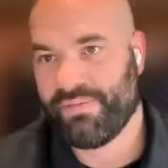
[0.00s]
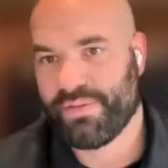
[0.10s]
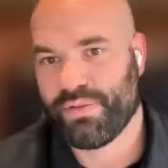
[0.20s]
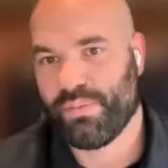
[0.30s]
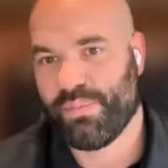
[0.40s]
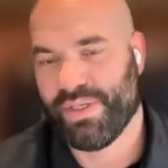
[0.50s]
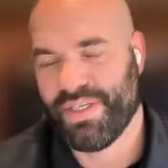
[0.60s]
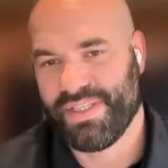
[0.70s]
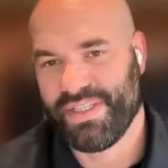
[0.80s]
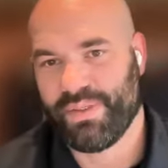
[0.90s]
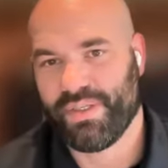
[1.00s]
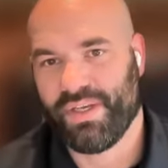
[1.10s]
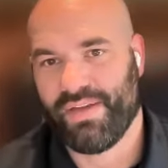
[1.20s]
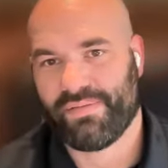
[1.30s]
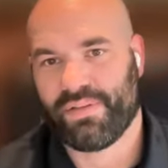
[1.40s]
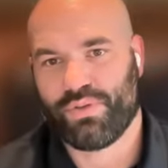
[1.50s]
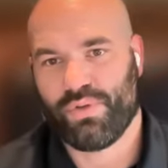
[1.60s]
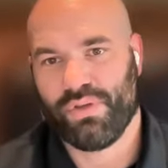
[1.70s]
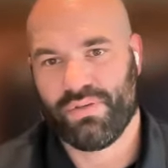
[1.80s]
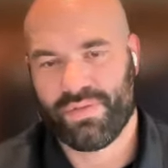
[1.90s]
into a place that we don't have
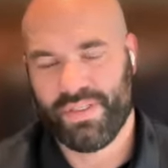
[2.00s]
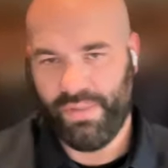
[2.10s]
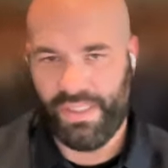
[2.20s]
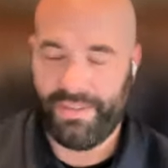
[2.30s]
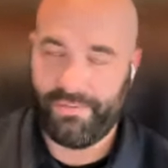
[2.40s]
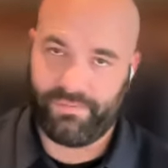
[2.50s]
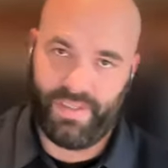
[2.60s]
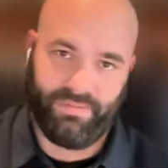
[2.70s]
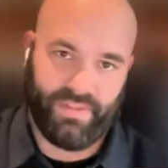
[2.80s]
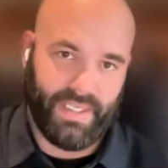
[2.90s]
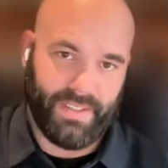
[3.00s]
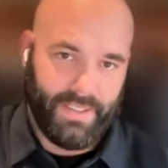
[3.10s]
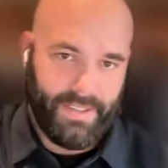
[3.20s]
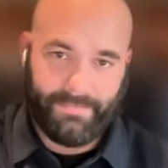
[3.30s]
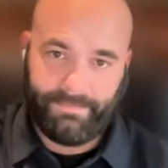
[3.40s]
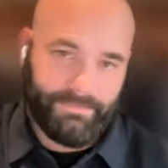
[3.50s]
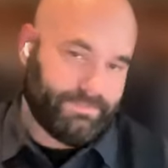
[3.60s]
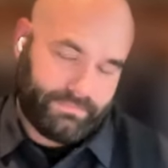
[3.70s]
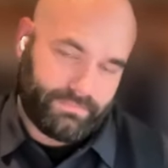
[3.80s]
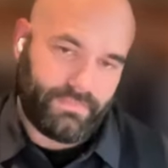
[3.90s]
control over it. Like if they
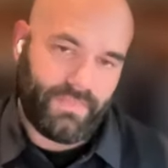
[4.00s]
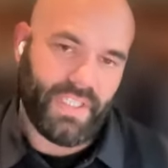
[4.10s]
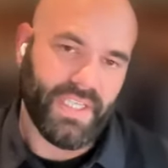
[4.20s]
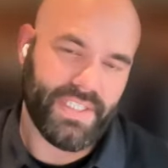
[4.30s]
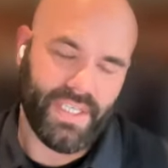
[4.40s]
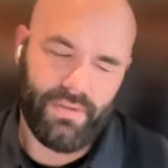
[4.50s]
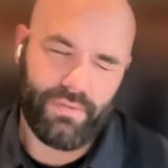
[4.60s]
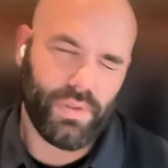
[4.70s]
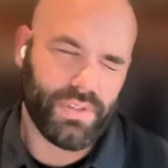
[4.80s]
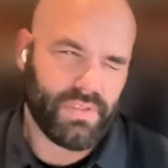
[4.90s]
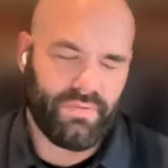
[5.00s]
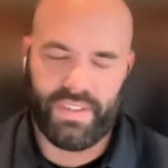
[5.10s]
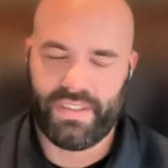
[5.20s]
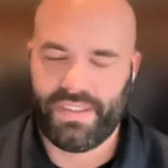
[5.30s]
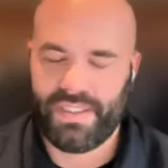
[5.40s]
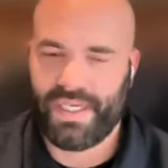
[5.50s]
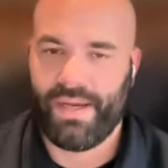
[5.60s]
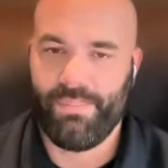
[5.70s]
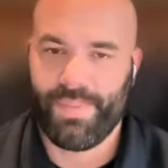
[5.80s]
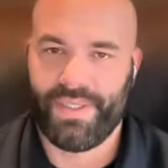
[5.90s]
it's of course the feed can
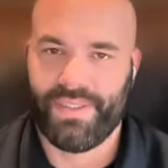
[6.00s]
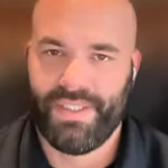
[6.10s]
stop, but